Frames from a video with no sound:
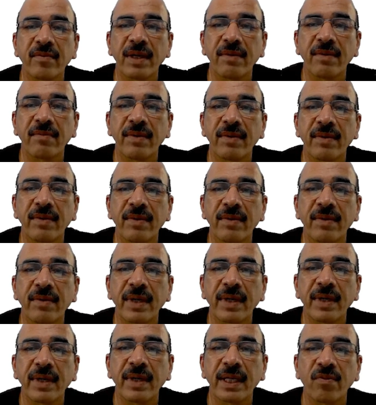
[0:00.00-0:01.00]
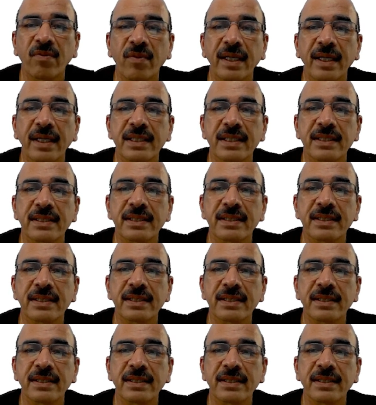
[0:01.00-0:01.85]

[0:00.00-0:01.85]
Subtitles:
wavelength of violet color is the